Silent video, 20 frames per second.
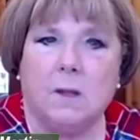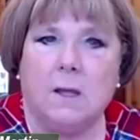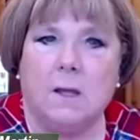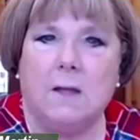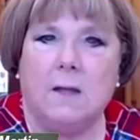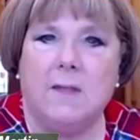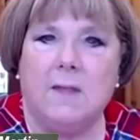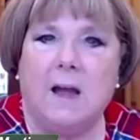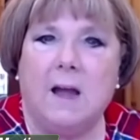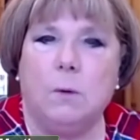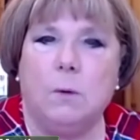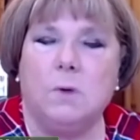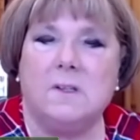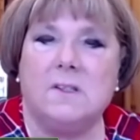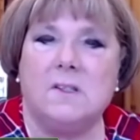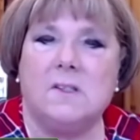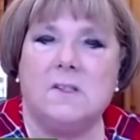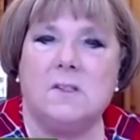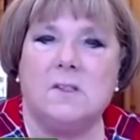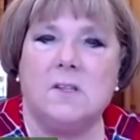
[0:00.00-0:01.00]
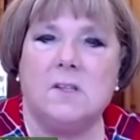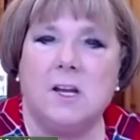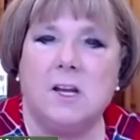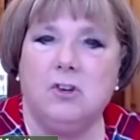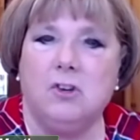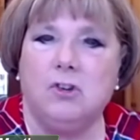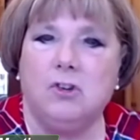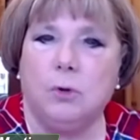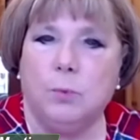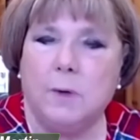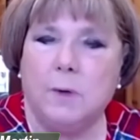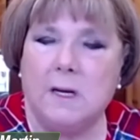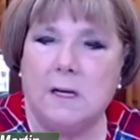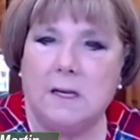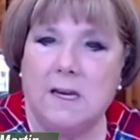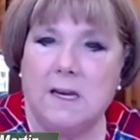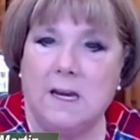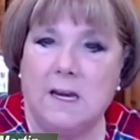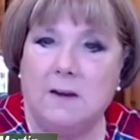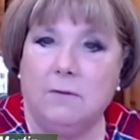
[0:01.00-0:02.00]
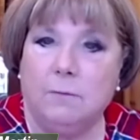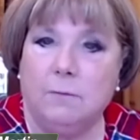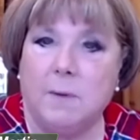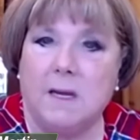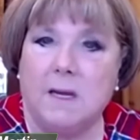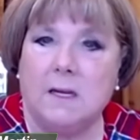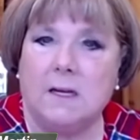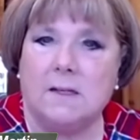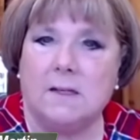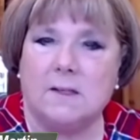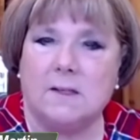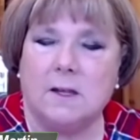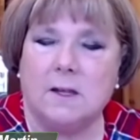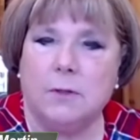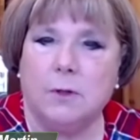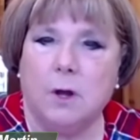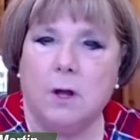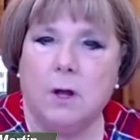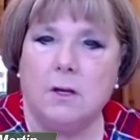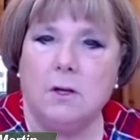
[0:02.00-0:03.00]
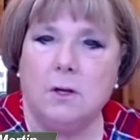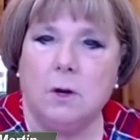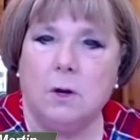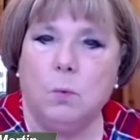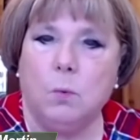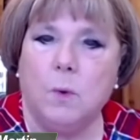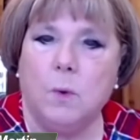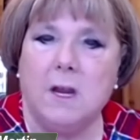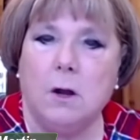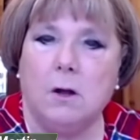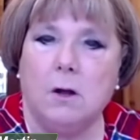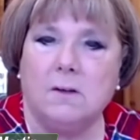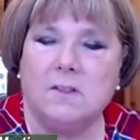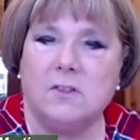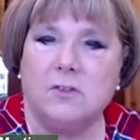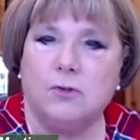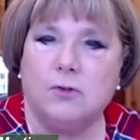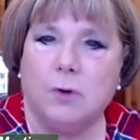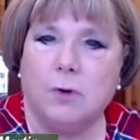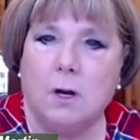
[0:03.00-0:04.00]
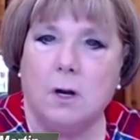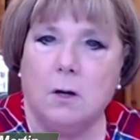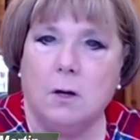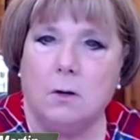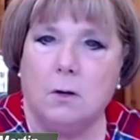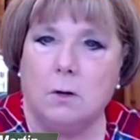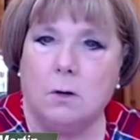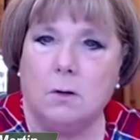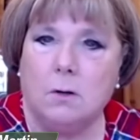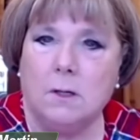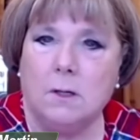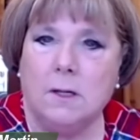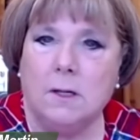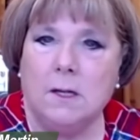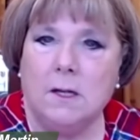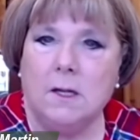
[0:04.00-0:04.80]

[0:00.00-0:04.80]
And that was such a relief, because I thought, you know, we all struggle